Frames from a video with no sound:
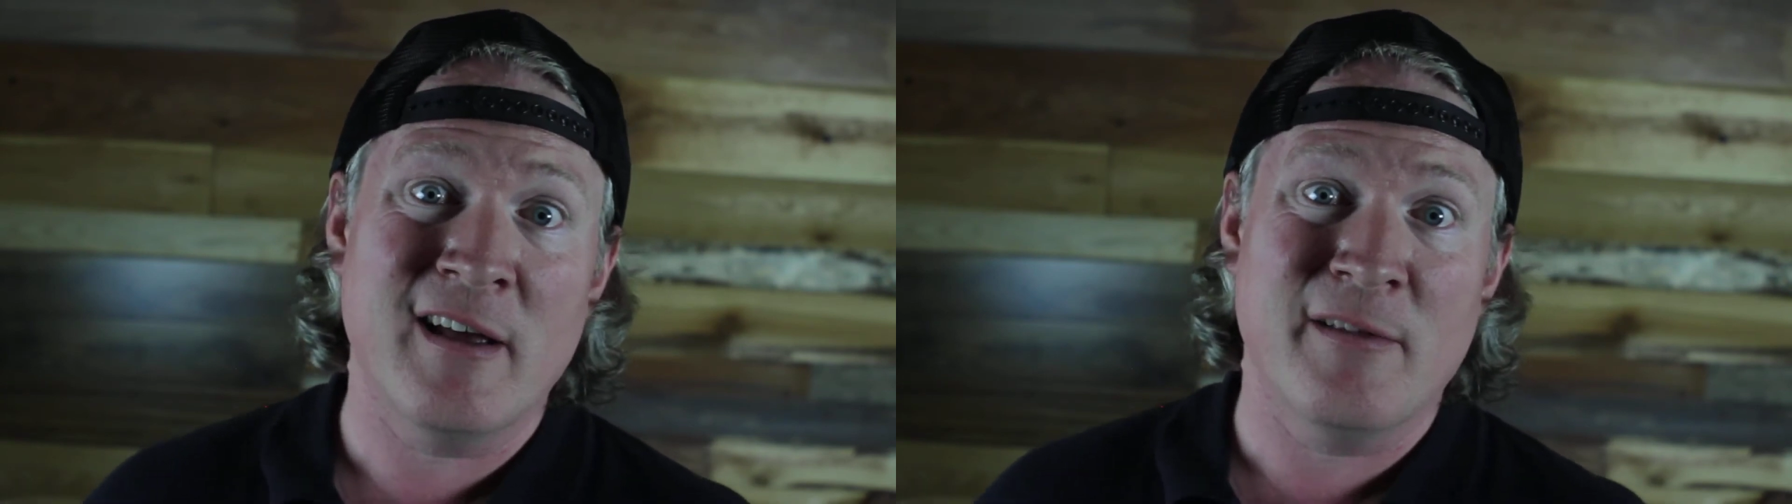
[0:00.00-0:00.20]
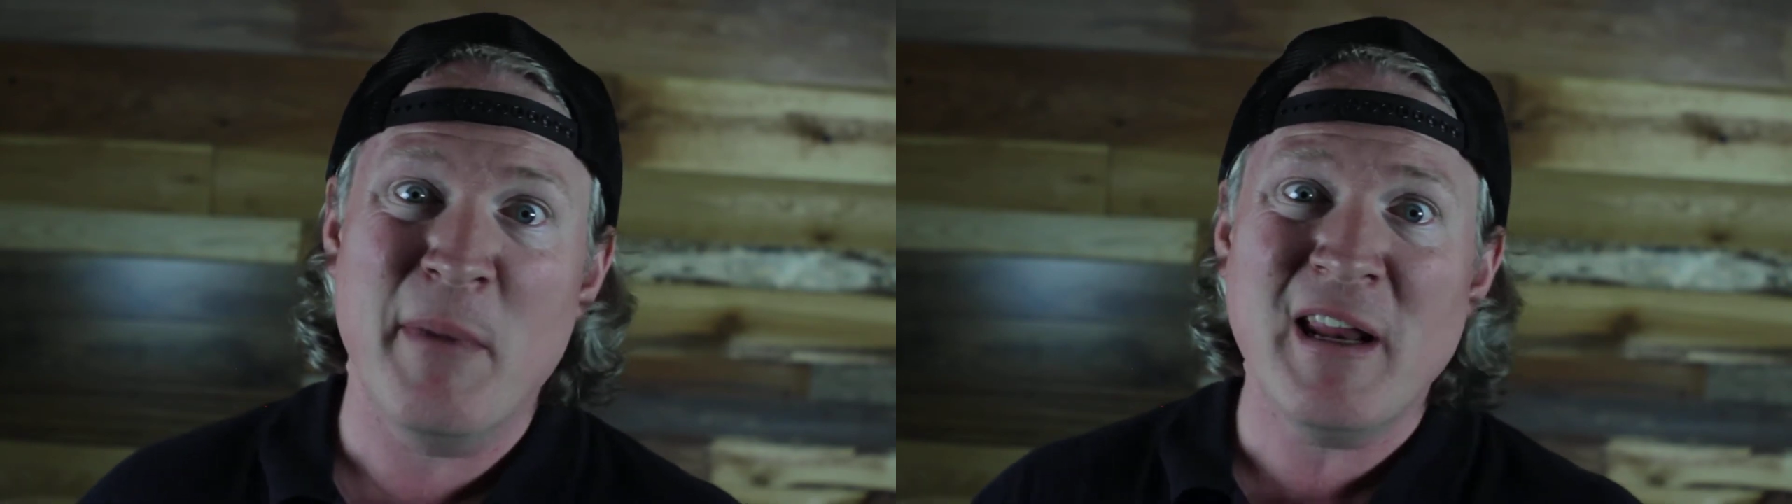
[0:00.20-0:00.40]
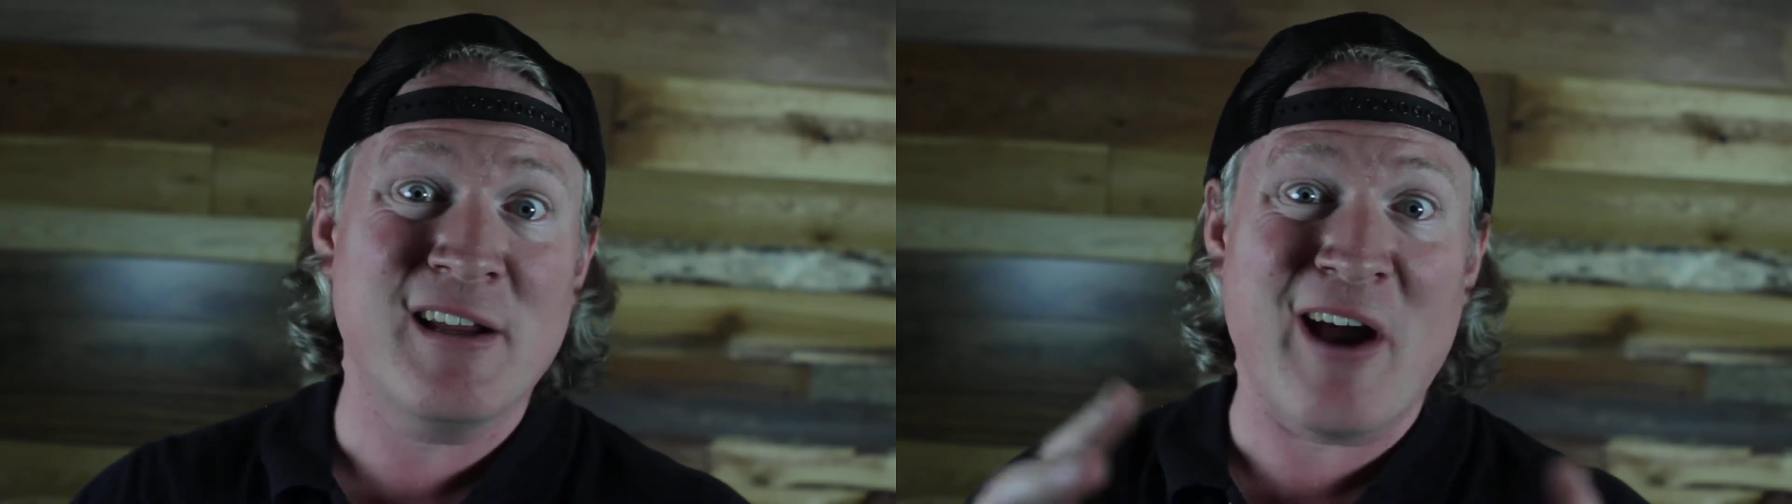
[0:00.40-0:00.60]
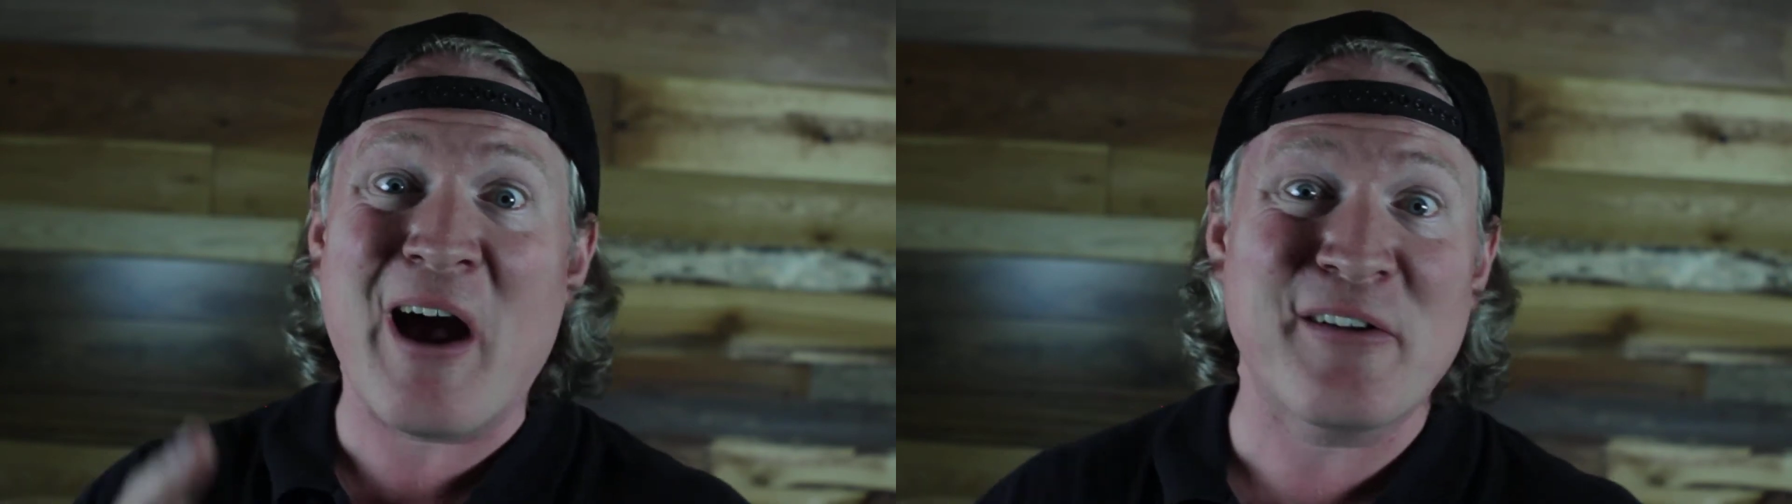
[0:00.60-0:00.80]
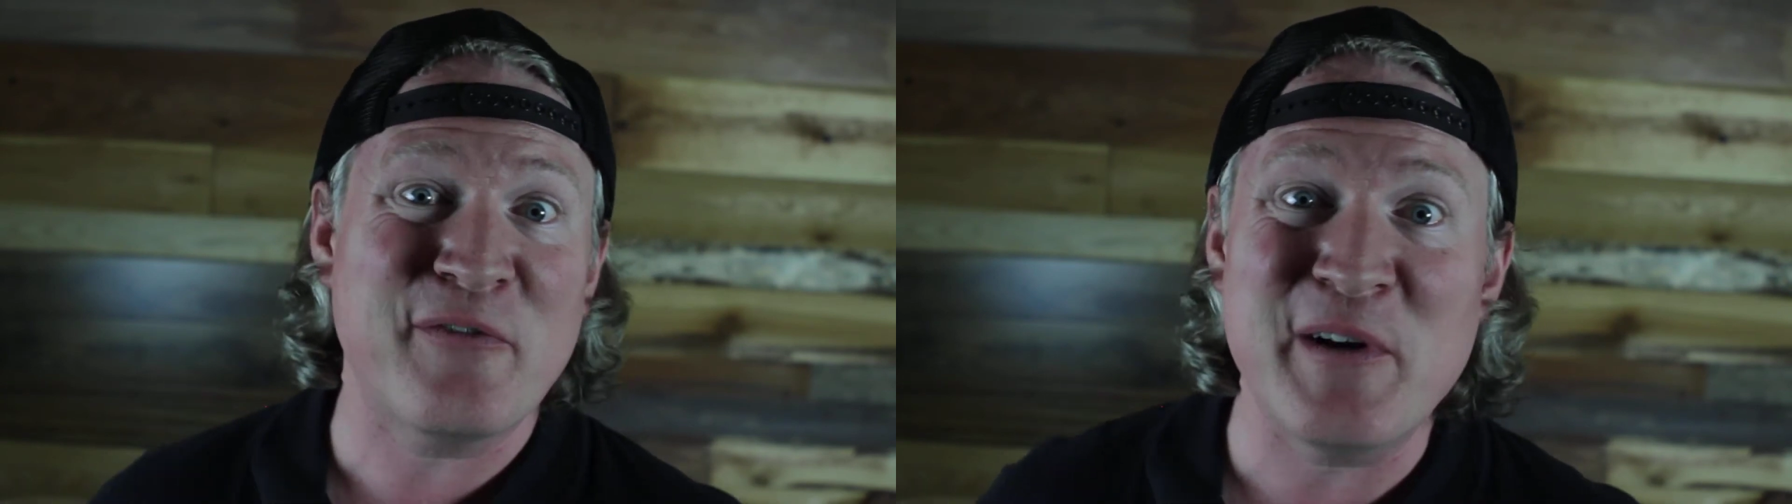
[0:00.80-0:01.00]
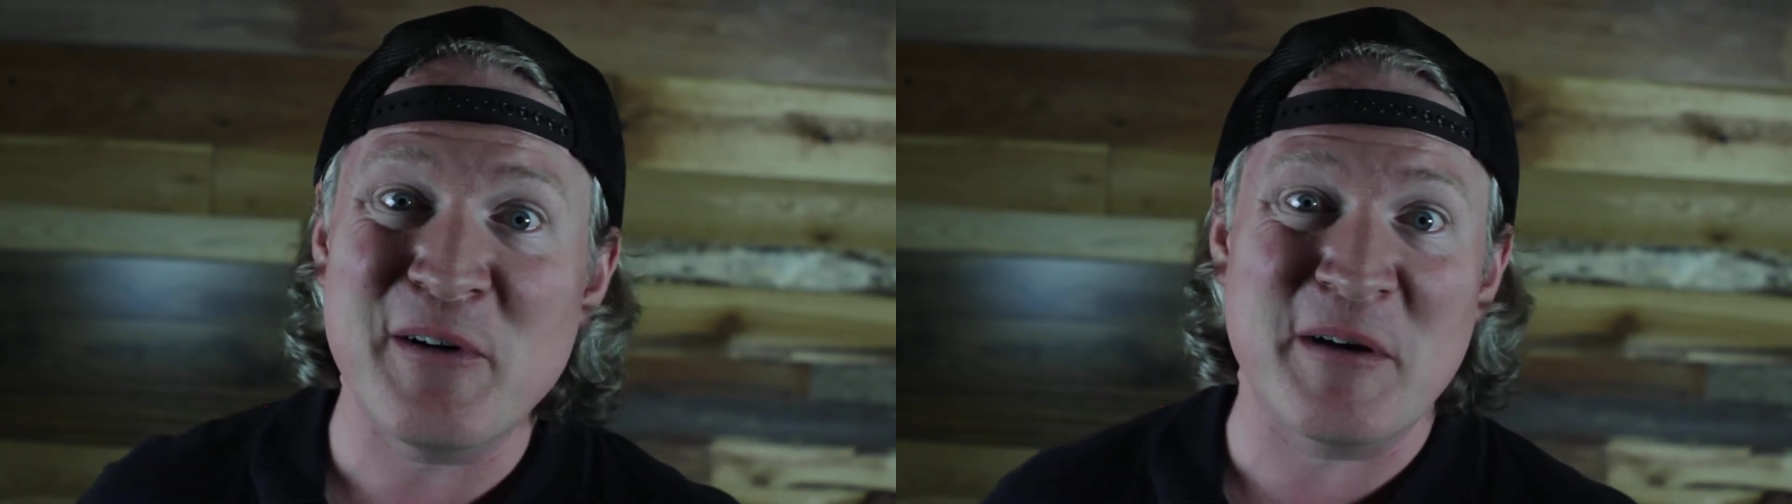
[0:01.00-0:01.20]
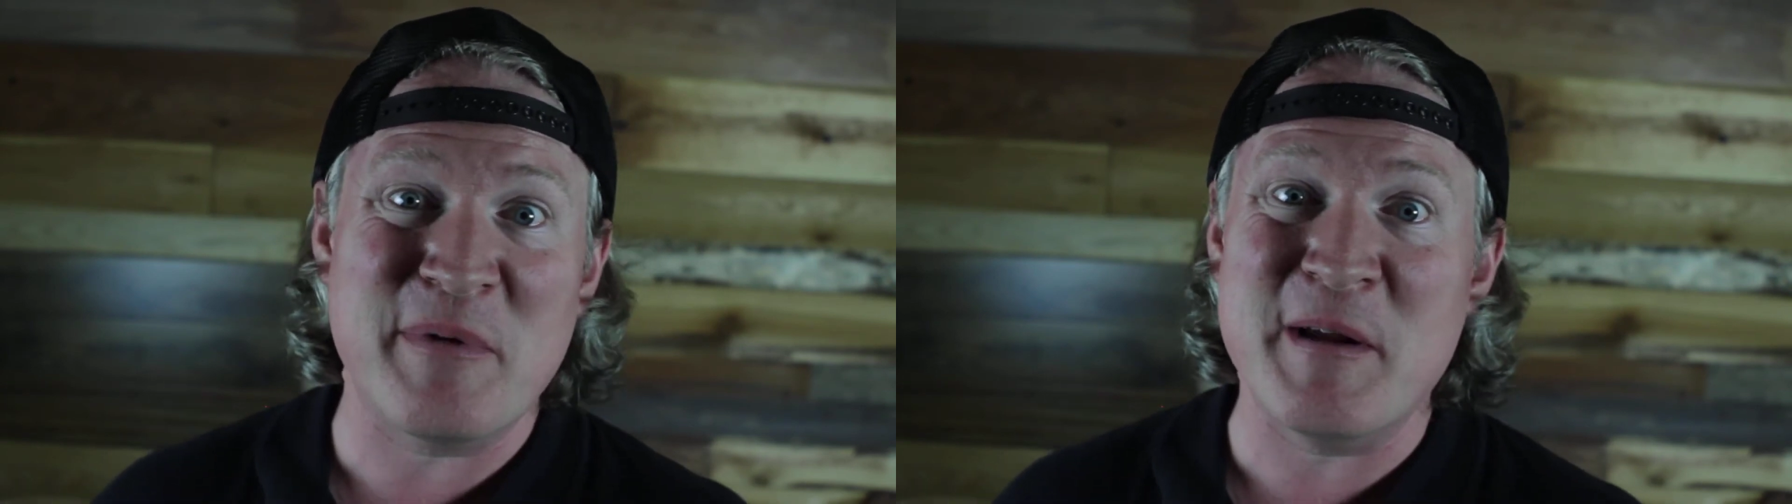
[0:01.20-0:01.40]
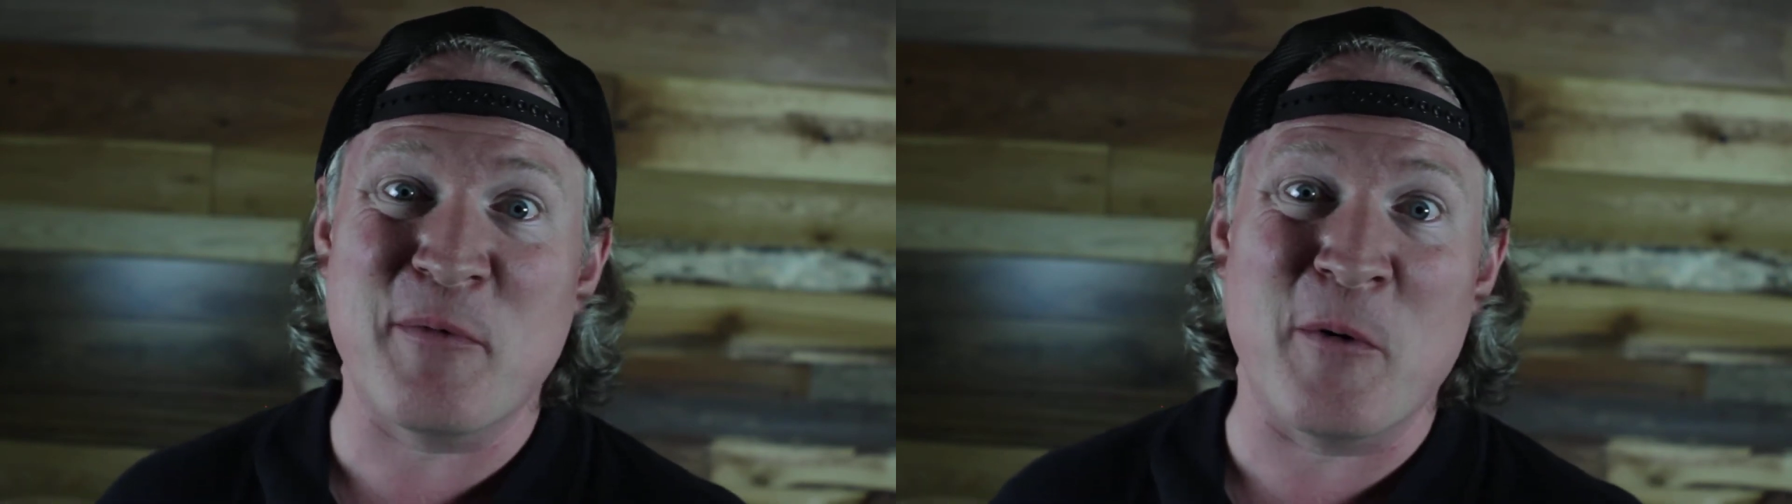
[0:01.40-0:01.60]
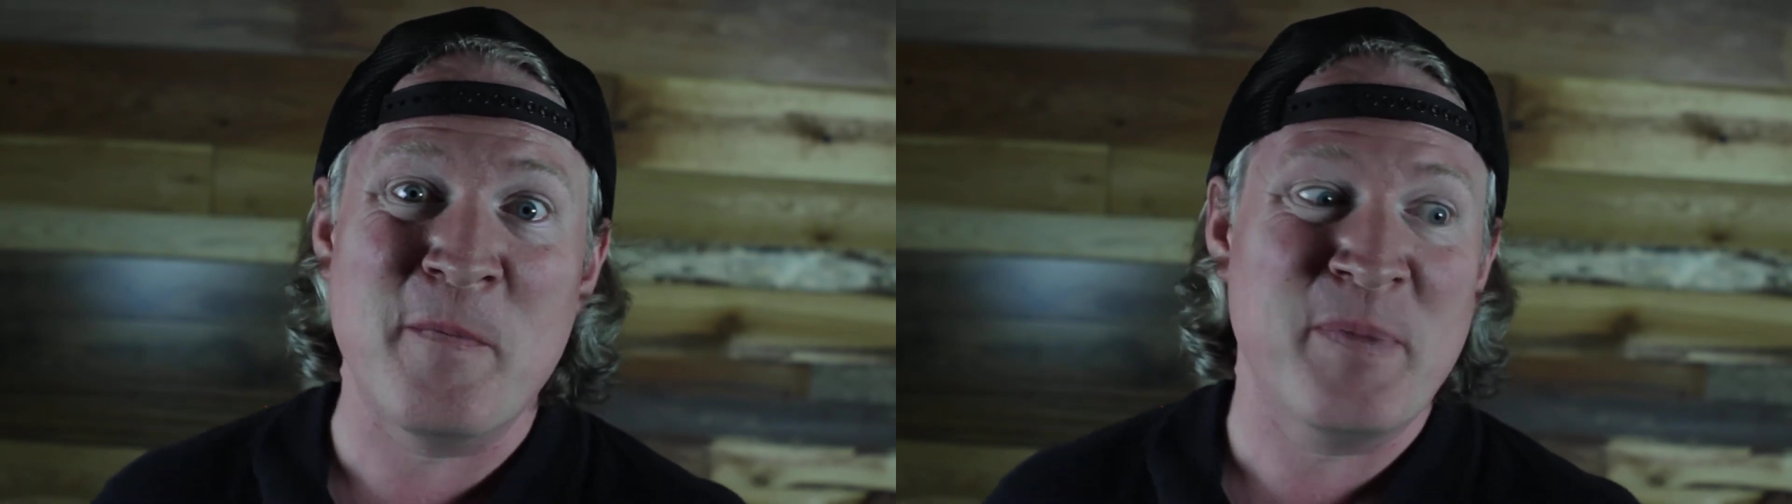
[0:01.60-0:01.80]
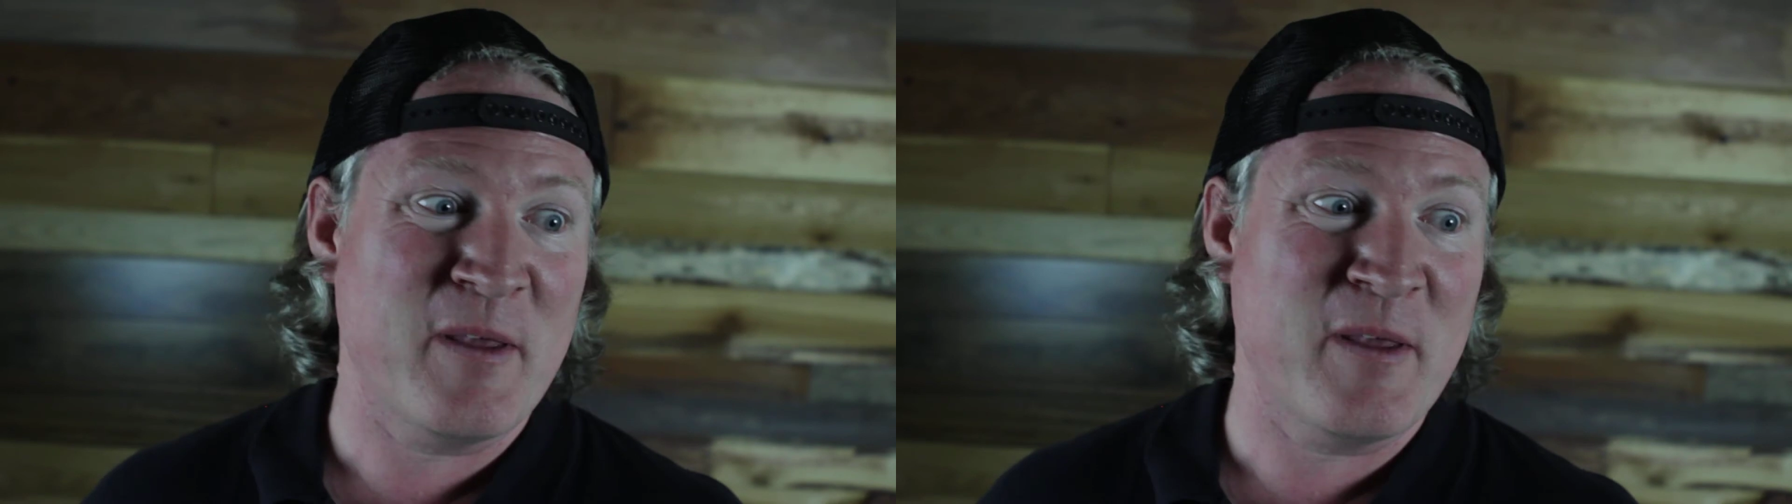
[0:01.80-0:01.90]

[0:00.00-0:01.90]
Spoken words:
Many God-fearing people